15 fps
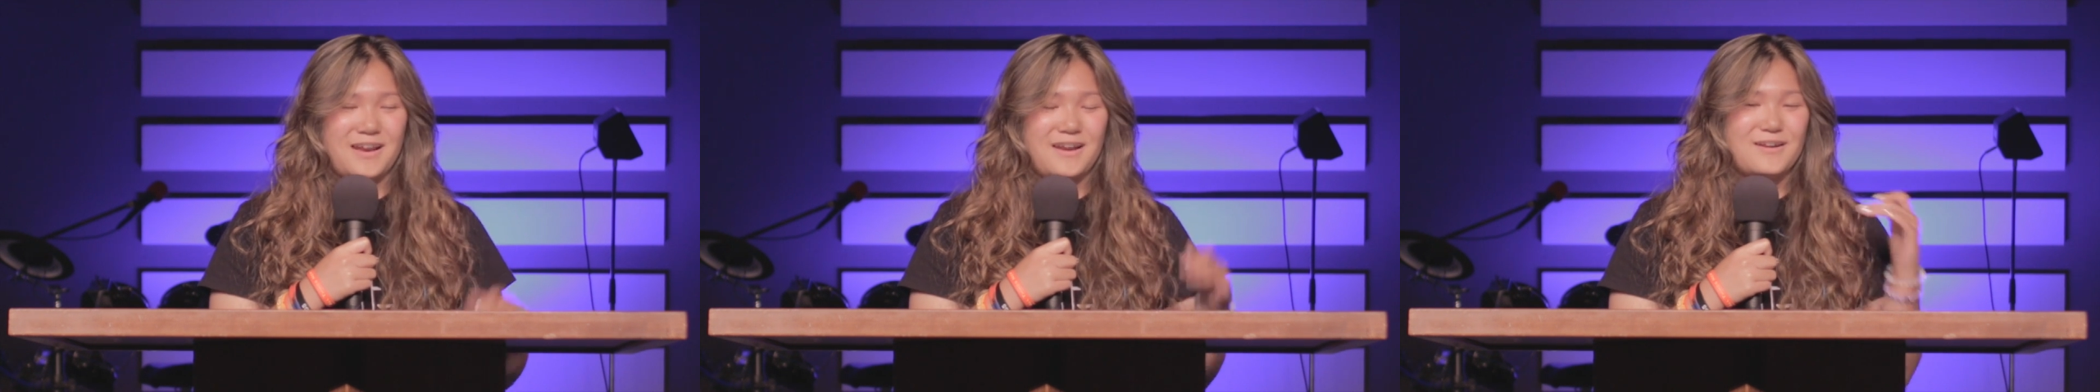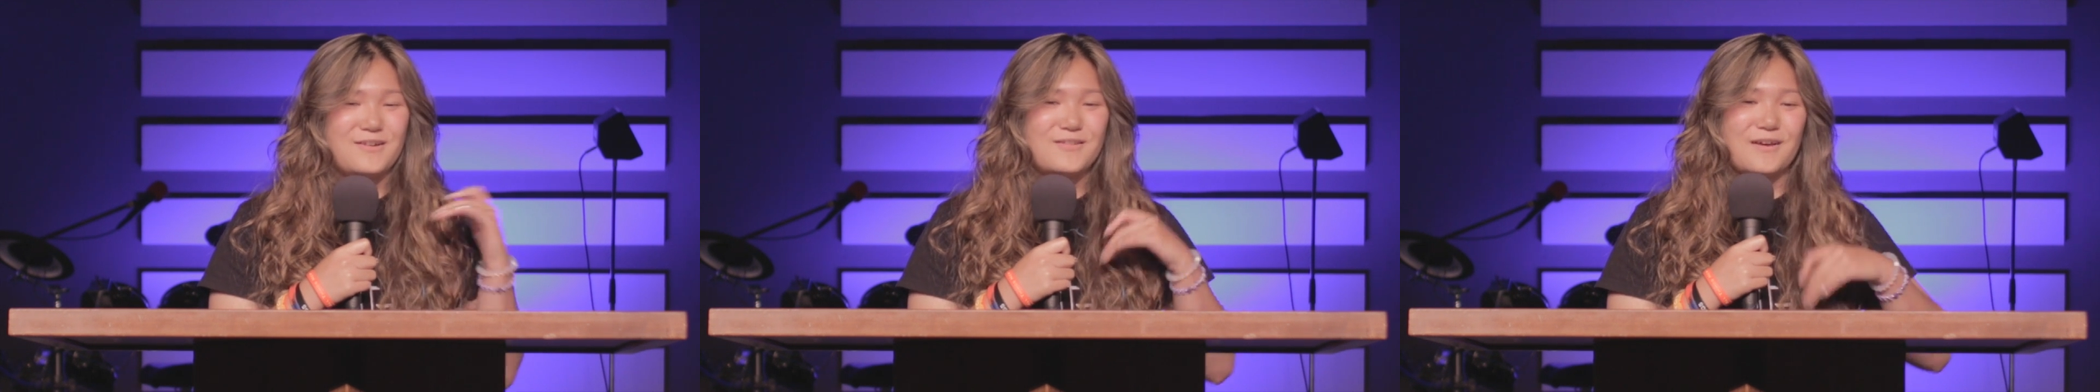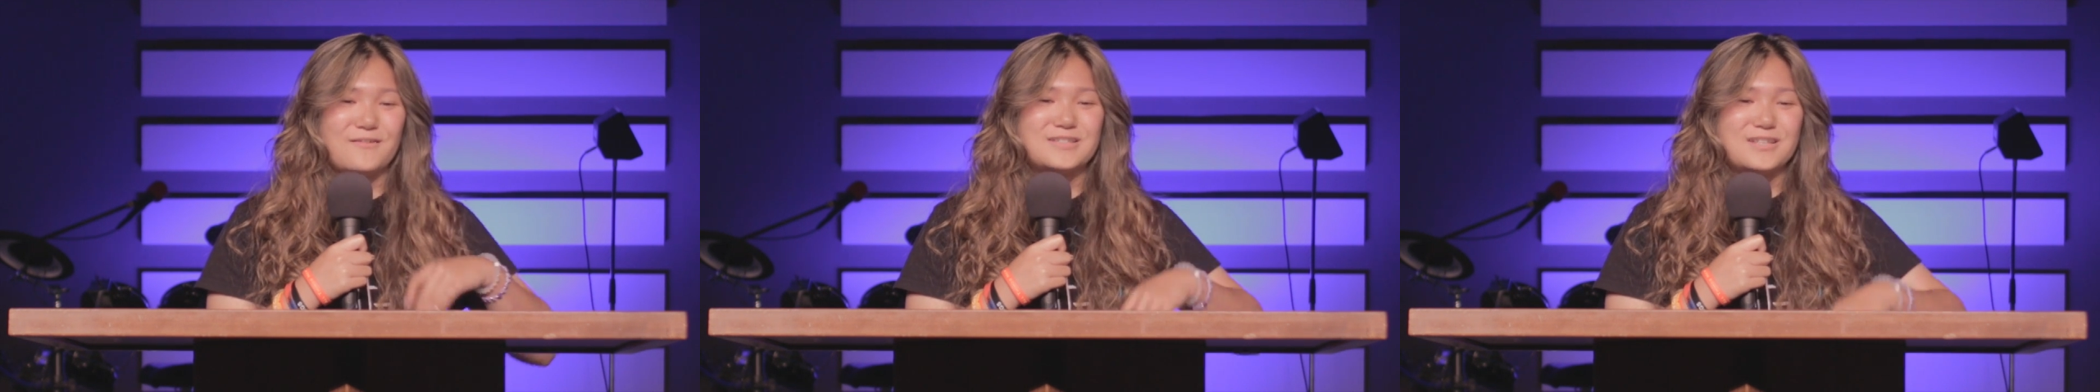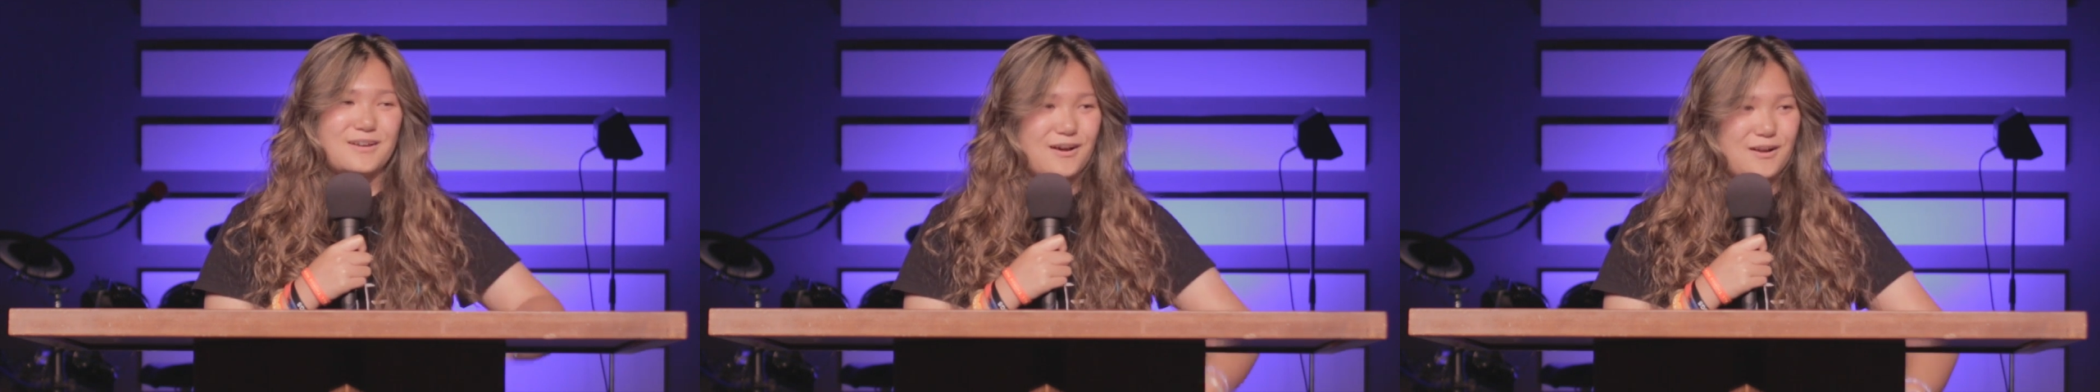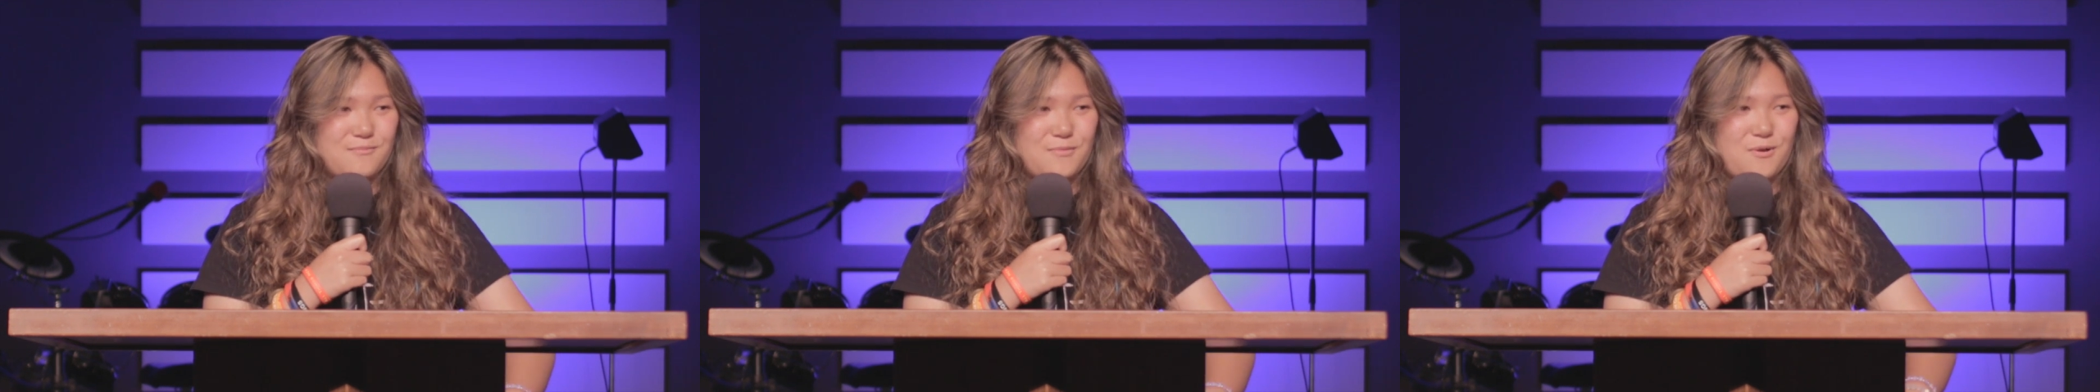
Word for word: I knew that was a God